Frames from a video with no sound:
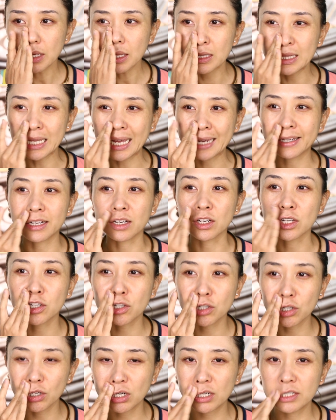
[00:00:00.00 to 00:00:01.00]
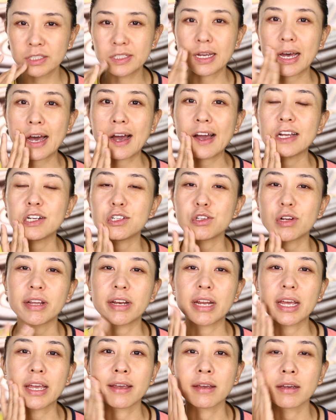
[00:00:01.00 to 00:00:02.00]
Like a good
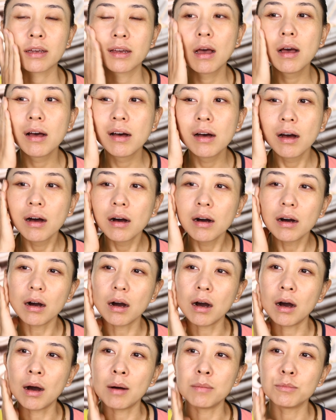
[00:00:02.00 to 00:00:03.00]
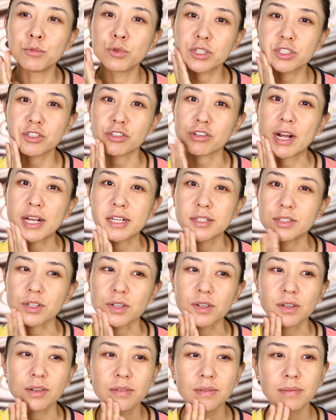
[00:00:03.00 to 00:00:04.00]
hydrating
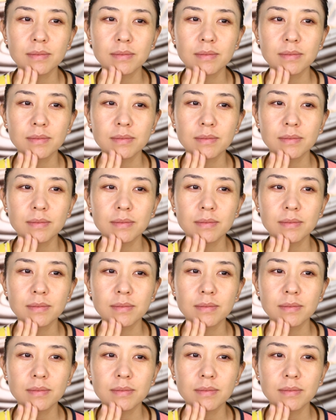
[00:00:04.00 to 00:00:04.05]
moisturizer.